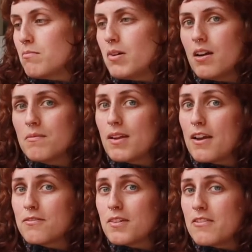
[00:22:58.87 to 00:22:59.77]
but
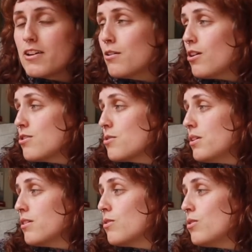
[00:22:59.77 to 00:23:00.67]
I've held on to
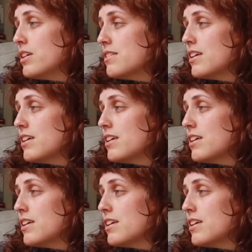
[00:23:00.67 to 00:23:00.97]
it all these